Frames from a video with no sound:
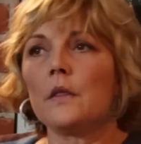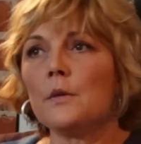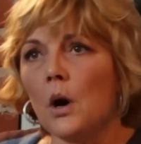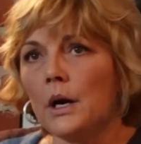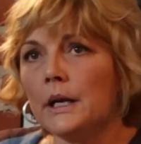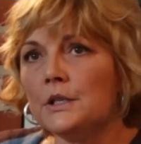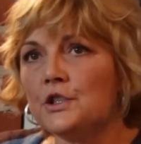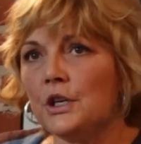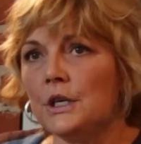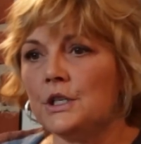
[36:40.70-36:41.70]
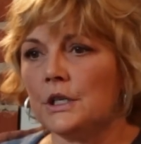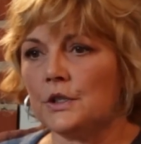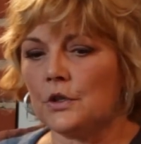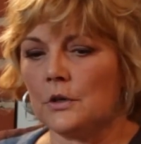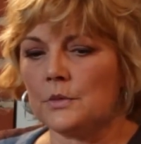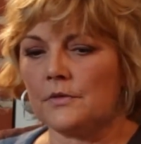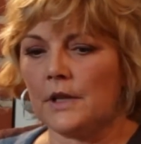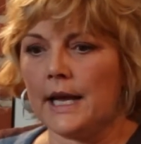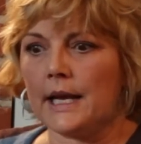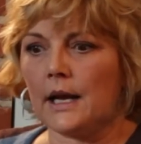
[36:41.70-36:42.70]
The market is changing in terms of
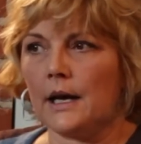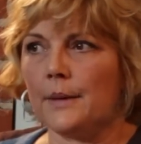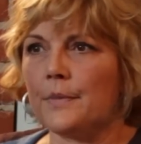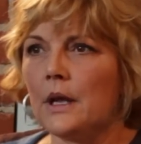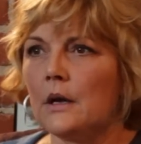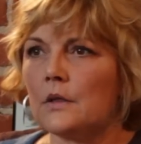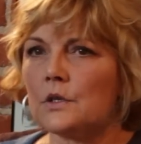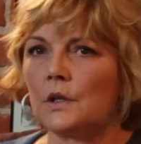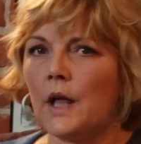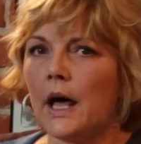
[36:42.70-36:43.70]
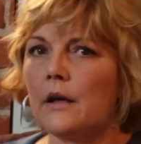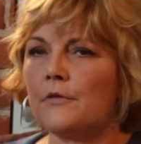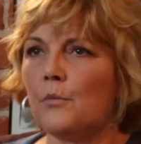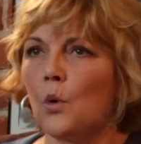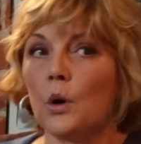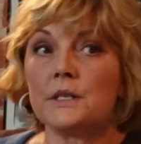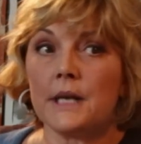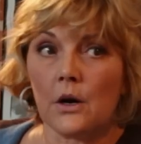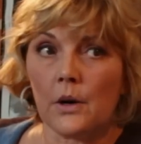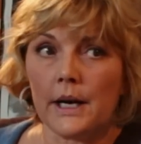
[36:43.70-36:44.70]
like there's a lot of more
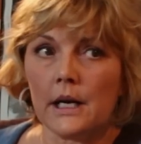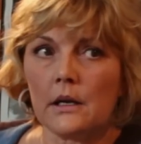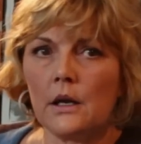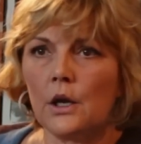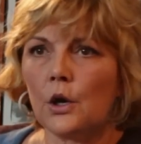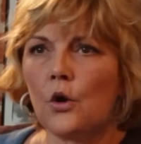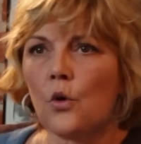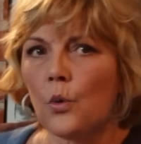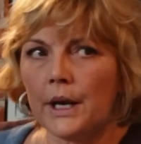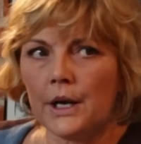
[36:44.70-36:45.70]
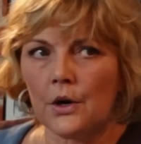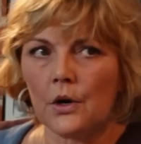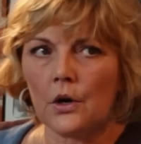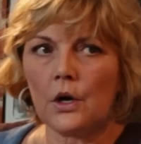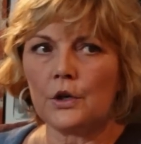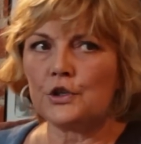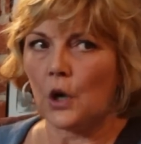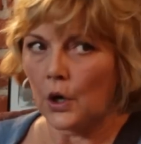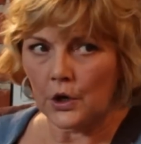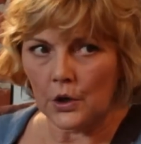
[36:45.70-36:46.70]
daring, grittier,
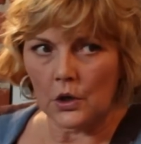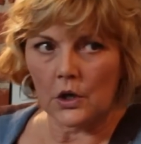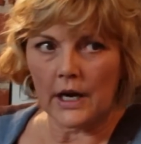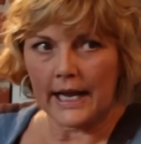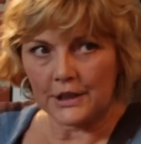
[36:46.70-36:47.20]
darker,